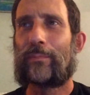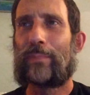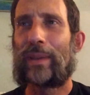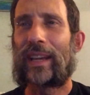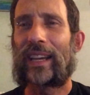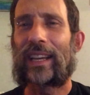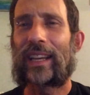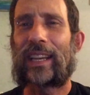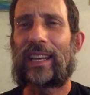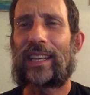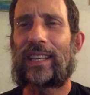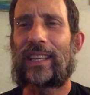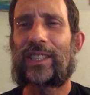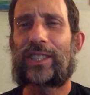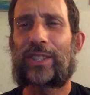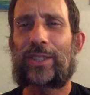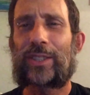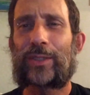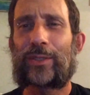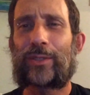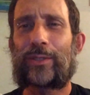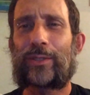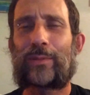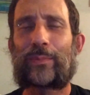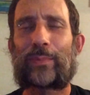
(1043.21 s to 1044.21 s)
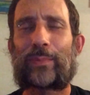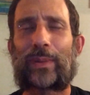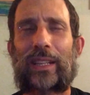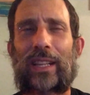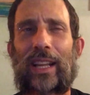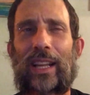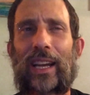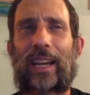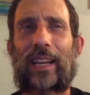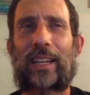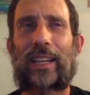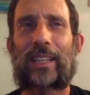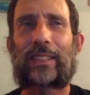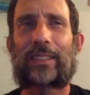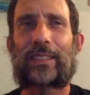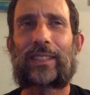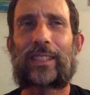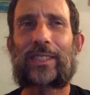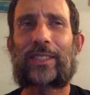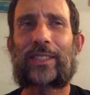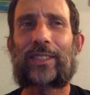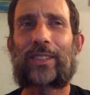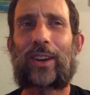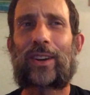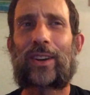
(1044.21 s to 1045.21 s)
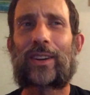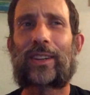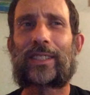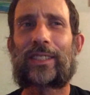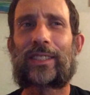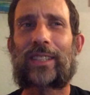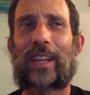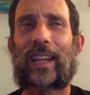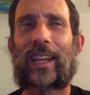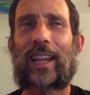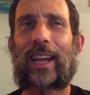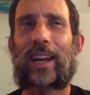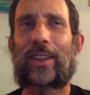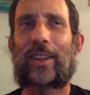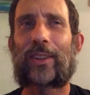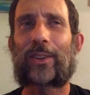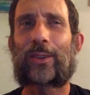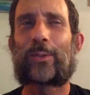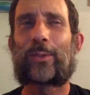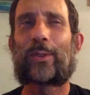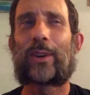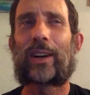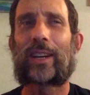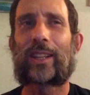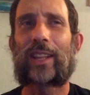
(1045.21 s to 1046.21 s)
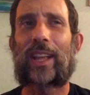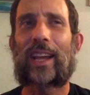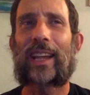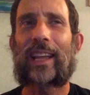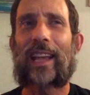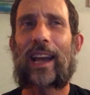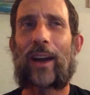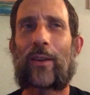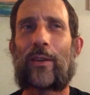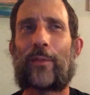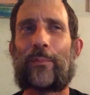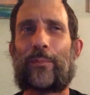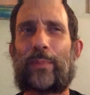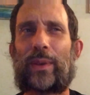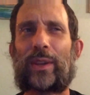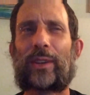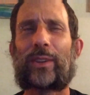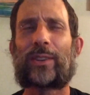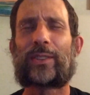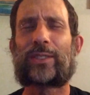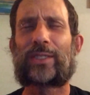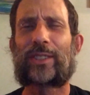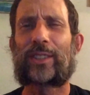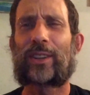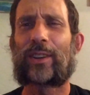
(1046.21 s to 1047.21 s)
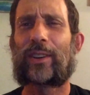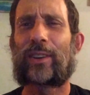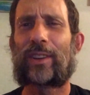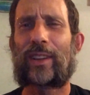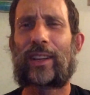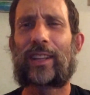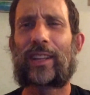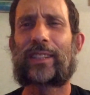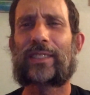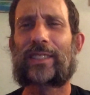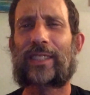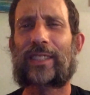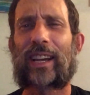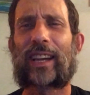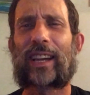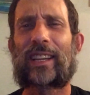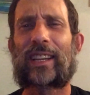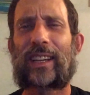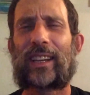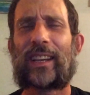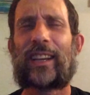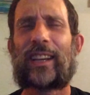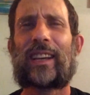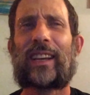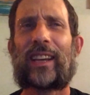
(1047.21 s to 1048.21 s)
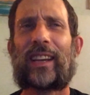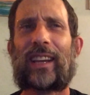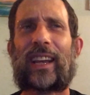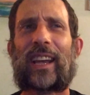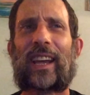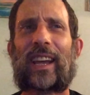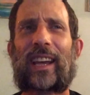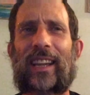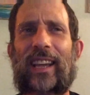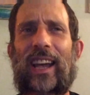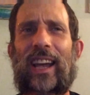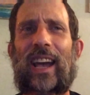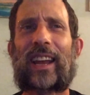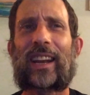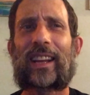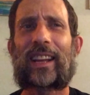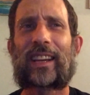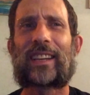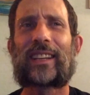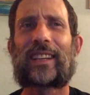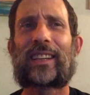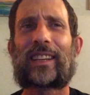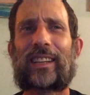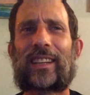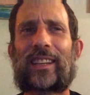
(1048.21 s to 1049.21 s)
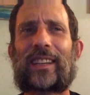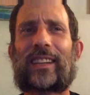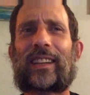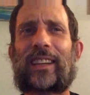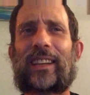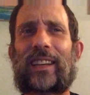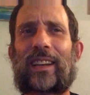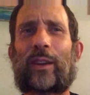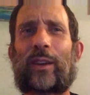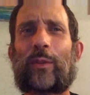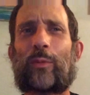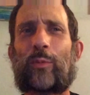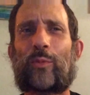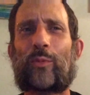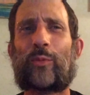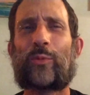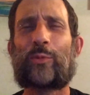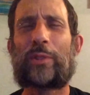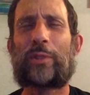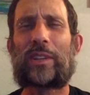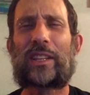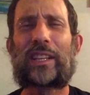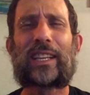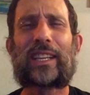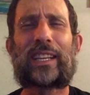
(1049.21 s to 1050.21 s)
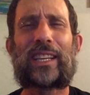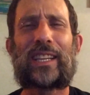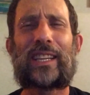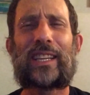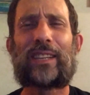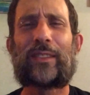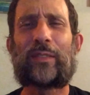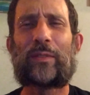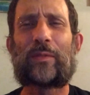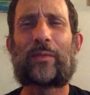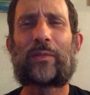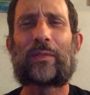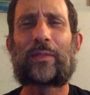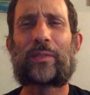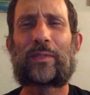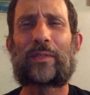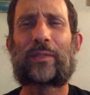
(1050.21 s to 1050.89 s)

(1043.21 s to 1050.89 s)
big into, but like this song is like hella cool. I like how it builds, and it's like it kind of really,